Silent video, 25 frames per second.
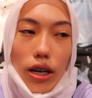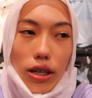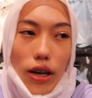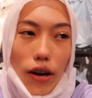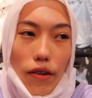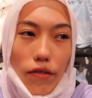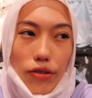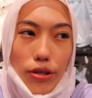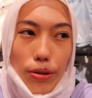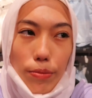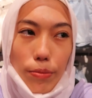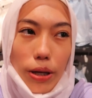
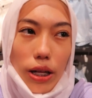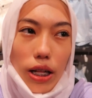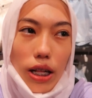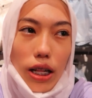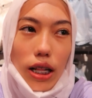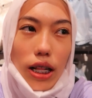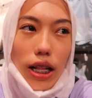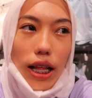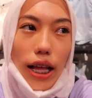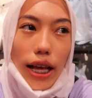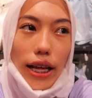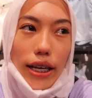
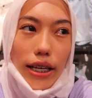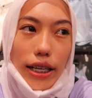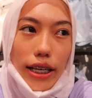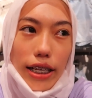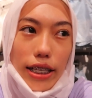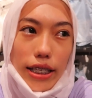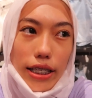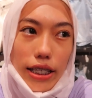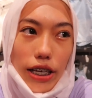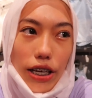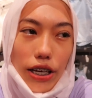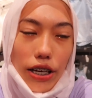comfortable and
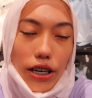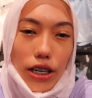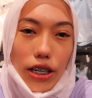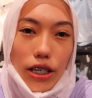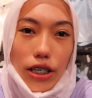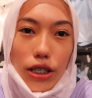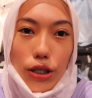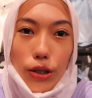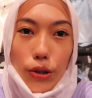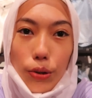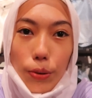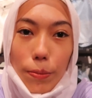
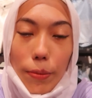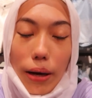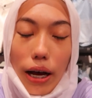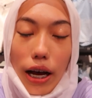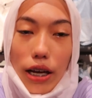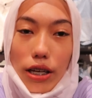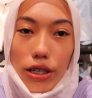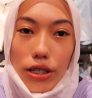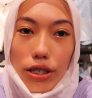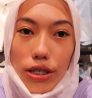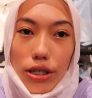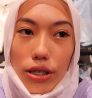easier to
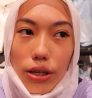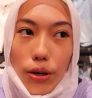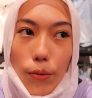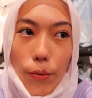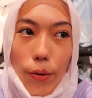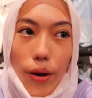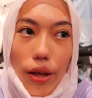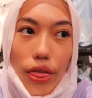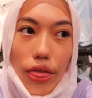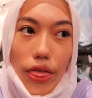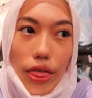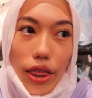match
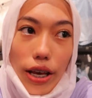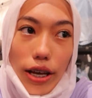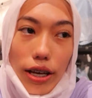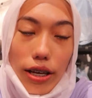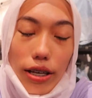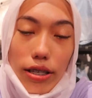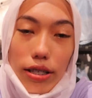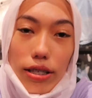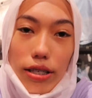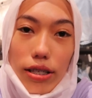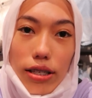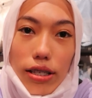with
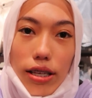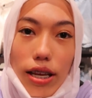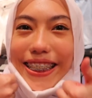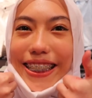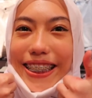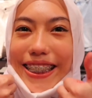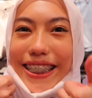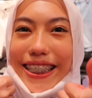things.